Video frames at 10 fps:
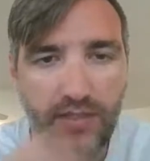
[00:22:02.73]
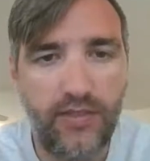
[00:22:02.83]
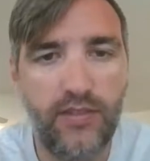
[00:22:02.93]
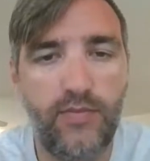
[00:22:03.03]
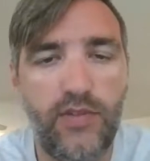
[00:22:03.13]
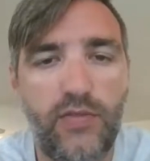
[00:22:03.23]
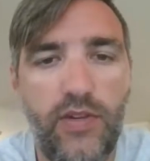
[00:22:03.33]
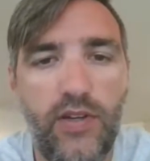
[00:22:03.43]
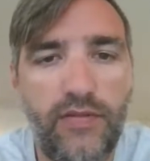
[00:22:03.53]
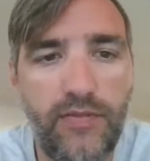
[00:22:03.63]
system as
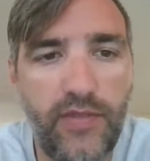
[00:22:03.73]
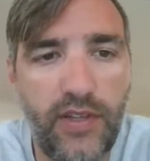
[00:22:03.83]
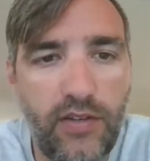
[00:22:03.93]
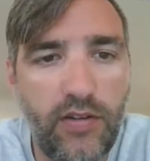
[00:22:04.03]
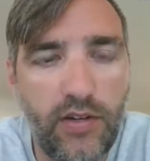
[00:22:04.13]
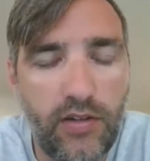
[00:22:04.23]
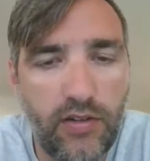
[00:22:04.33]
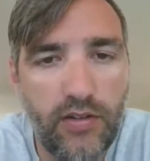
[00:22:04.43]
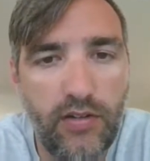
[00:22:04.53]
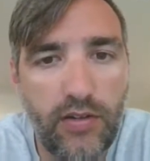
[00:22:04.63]
well, from like
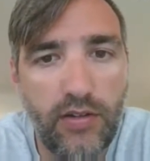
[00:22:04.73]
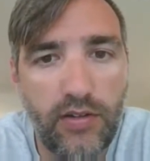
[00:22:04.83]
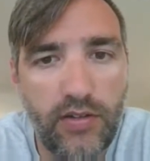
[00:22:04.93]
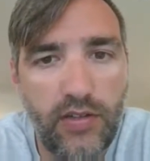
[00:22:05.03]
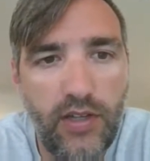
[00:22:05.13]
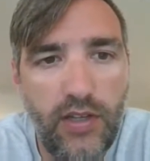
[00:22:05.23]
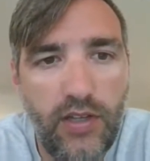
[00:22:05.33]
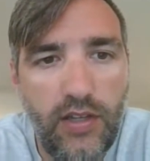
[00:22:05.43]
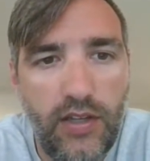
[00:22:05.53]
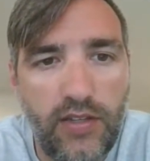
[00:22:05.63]
gardeners
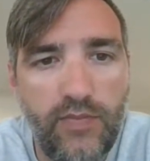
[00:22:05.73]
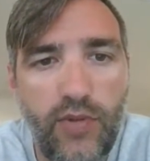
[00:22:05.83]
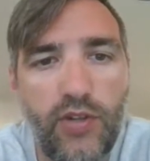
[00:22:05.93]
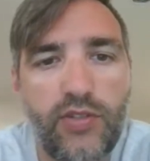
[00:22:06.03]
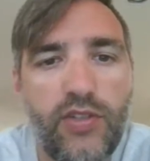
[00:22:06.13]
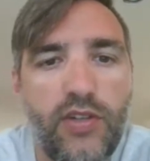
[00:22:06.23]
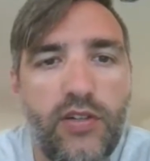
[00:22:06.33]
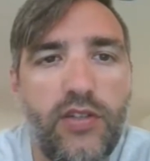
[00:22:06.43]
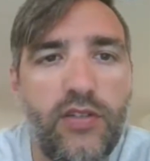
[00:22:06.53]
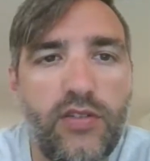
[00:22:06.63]
as mulch
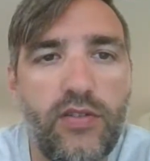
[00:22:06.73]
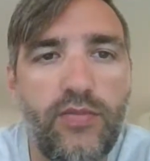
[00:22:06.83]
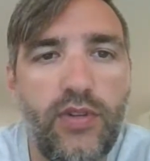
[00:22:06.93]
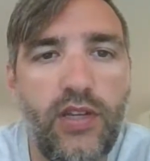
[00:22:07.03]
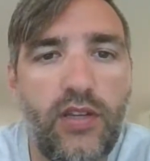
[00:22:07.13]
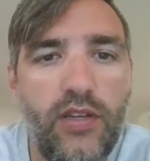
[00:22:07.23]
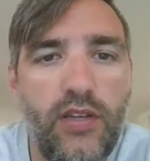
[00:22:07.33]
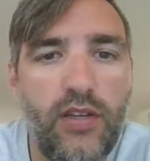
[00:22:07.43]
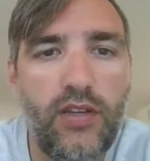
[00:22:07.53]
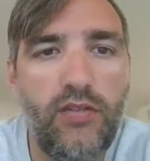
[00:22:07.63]
there too. So they're pretty
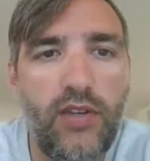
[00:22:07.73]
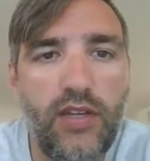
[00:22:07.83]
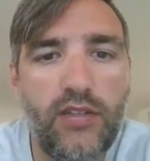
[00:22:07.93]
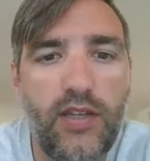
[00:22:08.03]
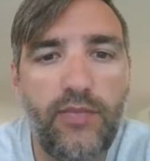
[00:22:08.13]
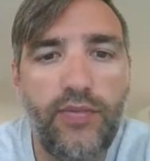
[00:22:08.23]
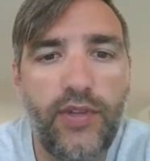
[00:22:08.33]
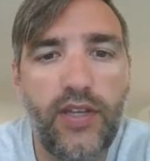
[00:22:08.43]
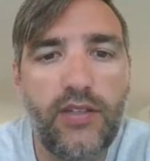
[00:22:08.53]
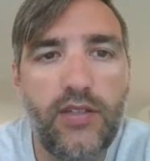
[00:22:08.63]
unique type
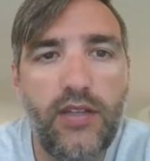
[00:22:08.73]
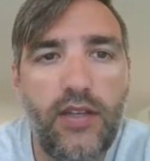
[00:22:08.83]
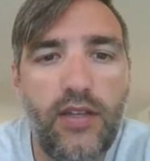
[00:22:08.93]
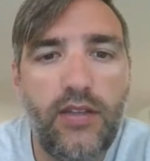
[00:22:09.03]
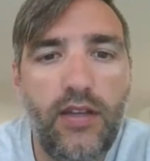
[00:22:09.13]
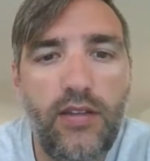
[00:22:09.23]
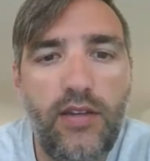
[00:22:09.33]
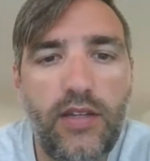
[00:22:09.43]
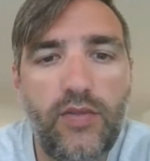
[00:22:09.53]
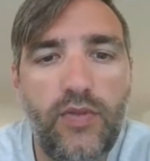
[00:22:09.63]
plants. Now the
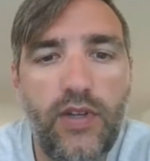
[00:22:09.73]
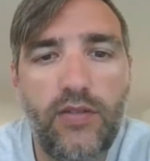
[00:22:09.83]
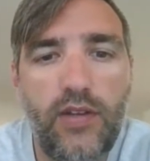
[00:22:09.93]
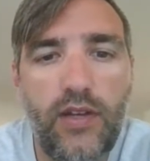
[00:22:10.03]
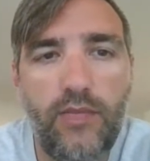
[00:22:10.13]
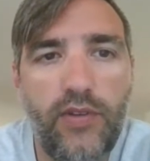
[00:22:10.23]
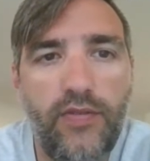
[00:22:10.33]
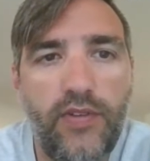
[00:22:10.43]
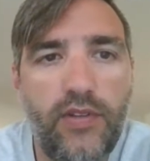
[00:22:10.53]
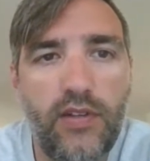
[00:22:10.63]
next one I
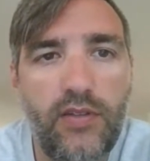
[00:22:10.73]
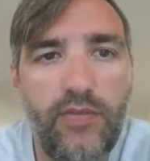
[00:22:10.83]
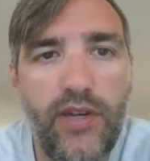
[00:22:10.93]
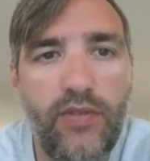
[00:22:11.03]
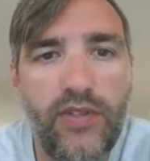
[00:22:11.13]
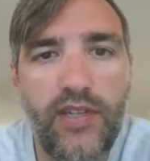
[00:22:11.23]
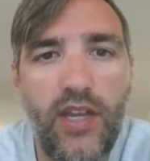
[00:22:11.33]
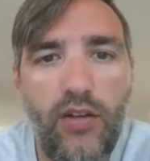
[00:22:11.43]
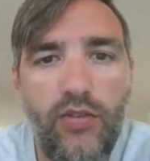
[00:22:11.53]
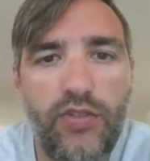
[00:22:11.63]
briefly talked about was
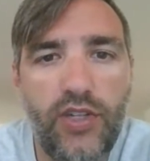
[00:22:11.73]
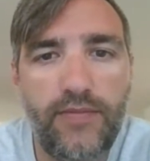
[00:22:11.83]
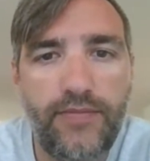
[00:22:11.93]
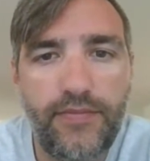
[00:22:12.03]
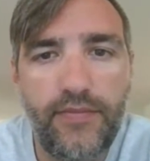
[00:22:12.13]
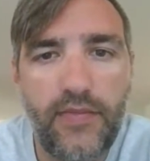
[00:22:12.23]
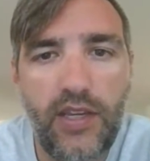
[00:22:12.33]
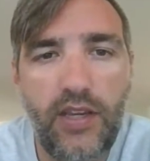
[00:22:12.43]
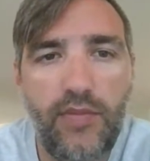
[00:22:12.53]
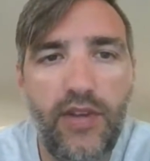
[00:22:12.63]
algae.
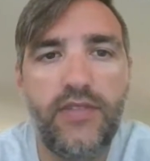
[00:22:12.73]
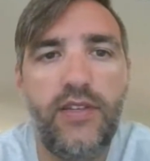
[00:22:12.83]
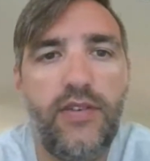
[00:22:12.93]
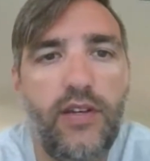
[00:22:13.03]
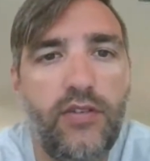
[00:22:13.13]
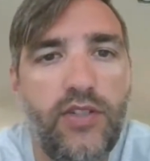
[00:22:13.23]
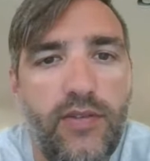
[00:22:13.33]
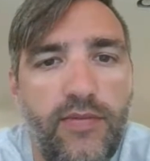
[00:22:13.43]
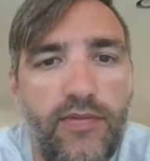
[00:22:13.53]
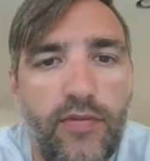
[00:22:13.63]
Okay, you might have seen
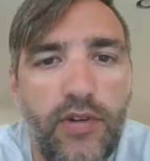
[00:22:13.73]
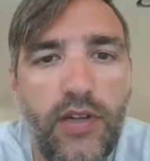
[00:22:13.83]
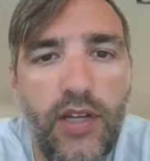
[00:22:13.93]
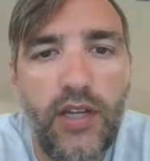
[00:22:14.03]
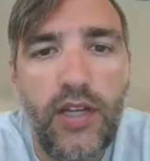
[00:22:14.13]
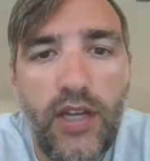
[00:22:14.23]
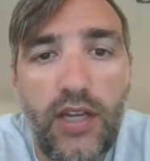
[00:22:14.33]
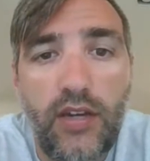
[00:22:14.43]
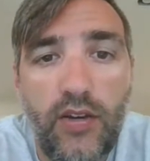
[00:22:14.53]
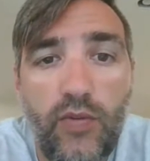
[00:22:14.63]
algae before
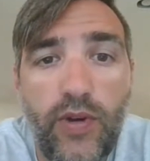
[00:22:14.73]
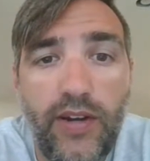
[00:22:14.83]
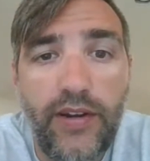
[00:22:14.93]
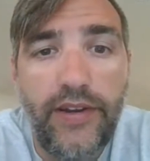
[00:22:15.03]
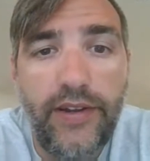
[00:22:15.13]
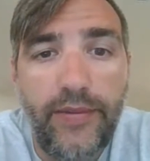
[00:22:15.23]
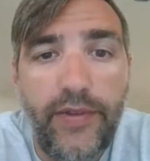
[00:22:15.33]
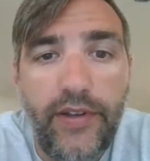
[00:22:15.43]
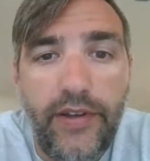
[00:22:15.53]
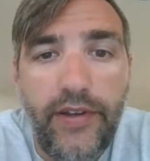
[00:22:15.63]
in an aquarium.